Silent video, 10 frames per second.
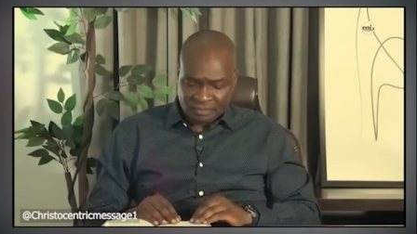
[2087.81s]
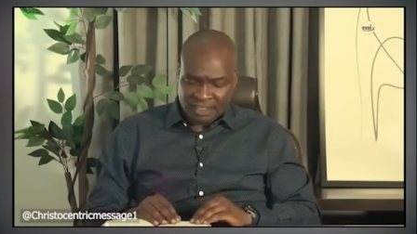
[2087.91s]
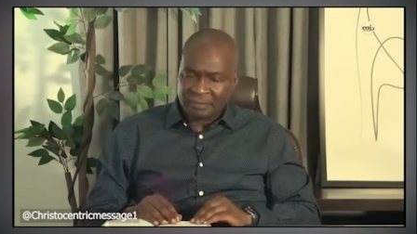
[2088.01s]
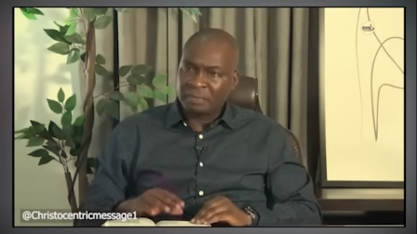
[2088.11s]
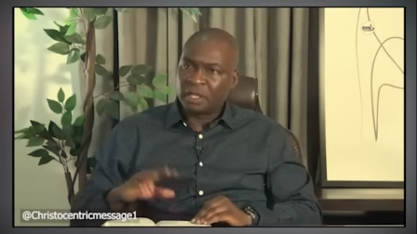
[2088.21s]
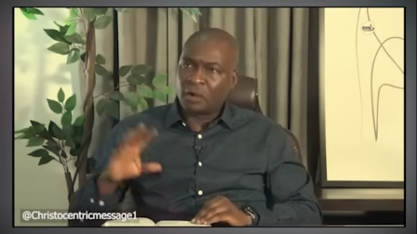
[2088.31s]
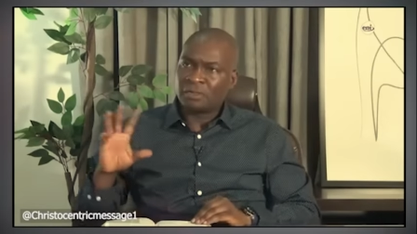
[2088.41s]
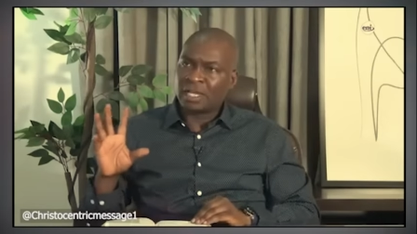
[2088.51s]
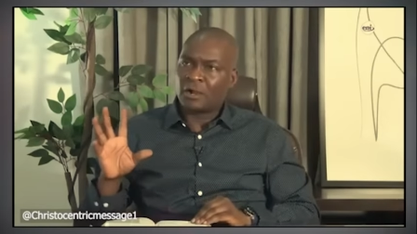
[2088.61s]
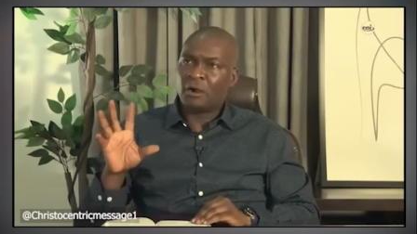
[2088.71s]
that
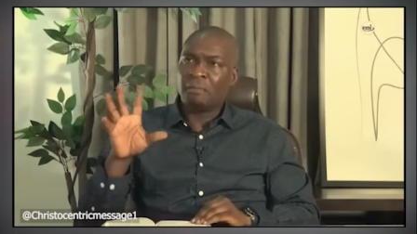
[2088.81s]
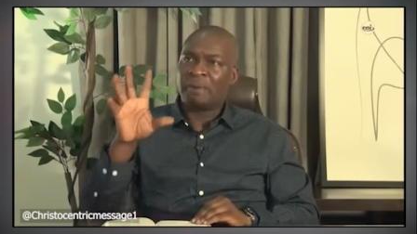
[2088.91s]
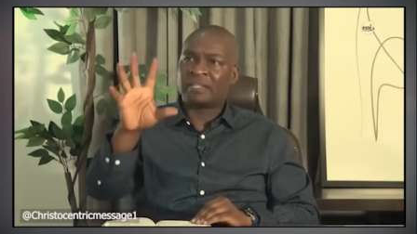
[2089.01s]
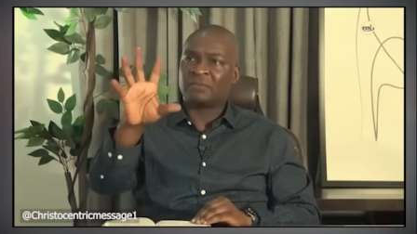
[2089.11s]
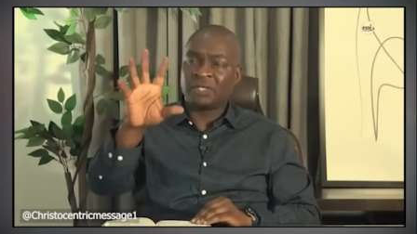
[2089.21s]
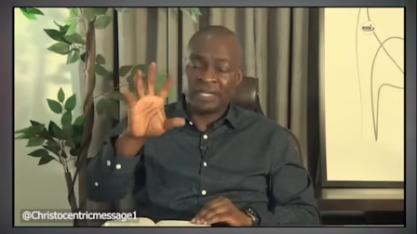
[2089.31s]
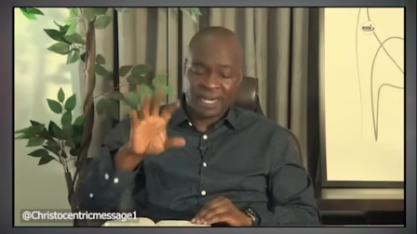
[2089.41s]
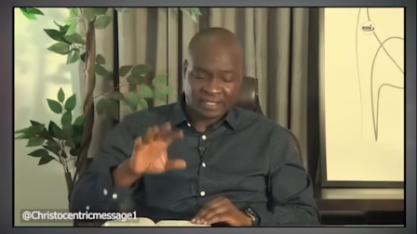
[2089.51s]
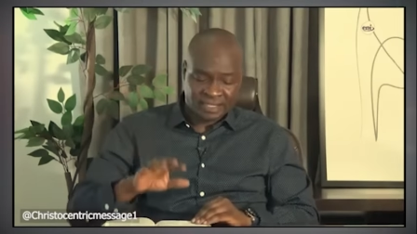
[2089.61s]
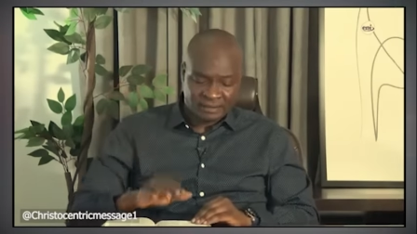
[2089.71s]
becomes a compass for the
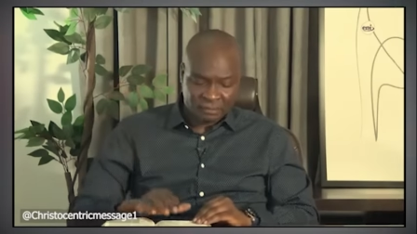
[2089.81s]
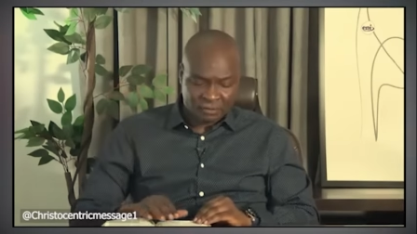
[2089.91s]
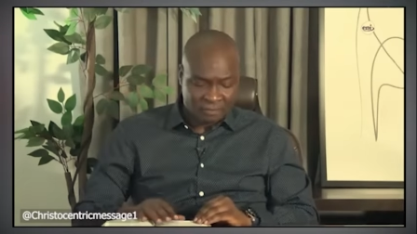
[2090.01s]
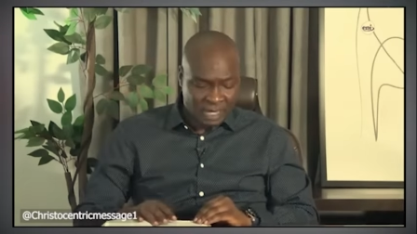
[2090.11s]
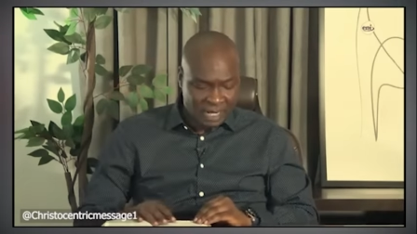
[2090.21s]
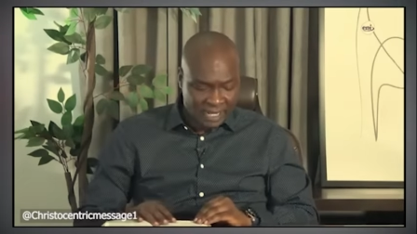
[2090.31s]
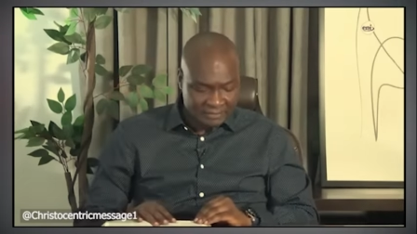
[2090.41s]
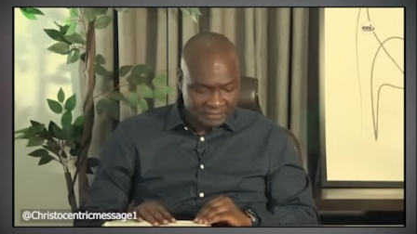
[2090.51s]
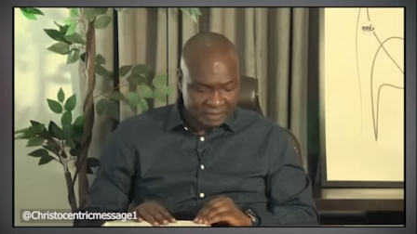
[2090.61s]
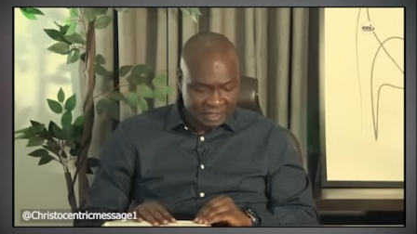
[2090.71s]
next level of my
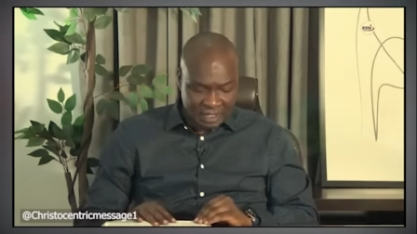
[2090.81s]
life.